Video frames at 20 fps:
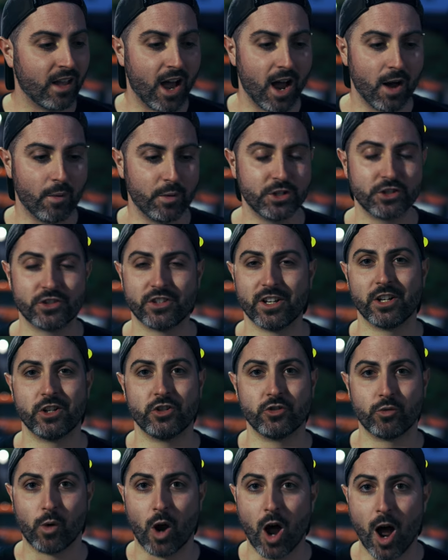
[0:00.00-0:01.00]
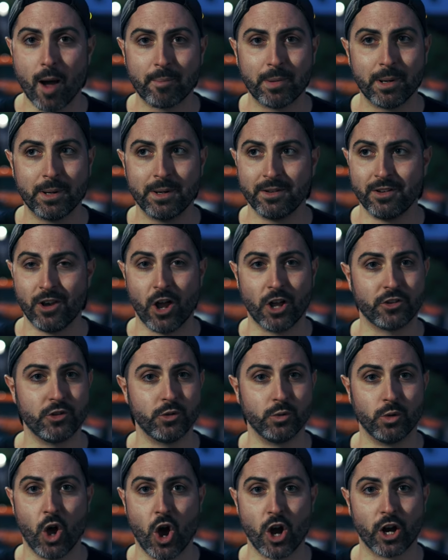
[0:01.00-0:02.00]
Uh, we just did a drop not
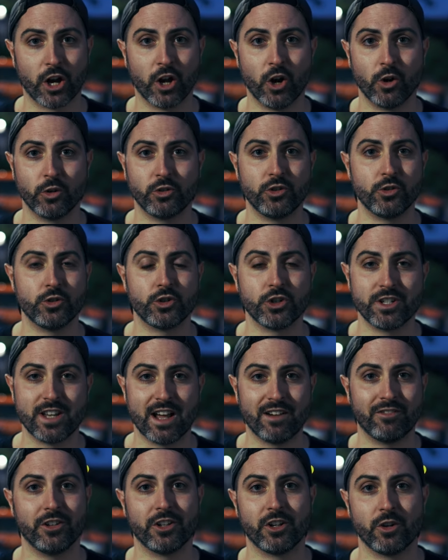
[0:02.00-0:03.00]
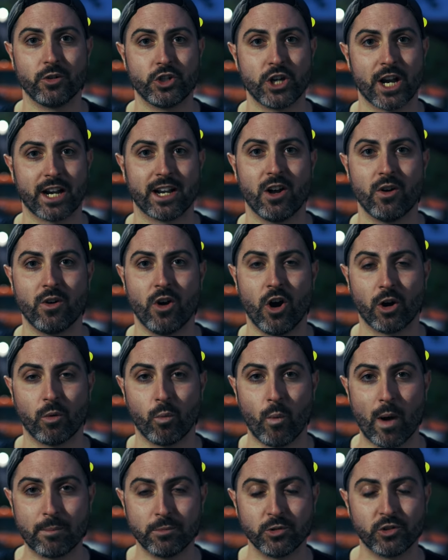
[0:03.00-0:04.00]
too long ago, so you should definitely go check out
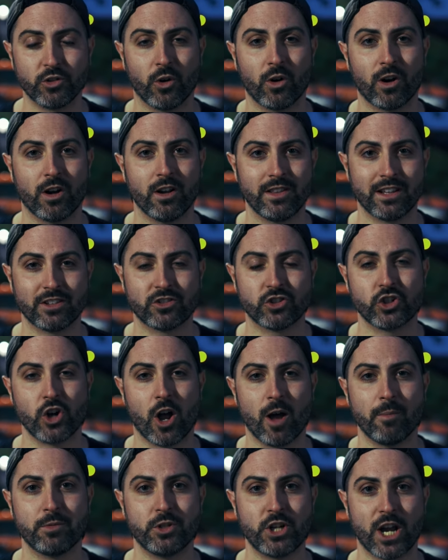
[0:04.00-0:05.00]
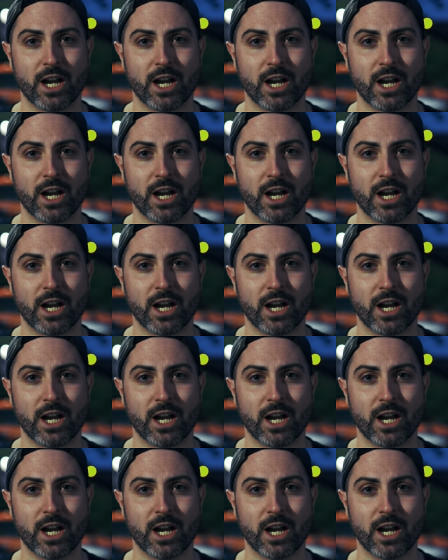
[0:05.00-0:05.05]
our web store. That's shop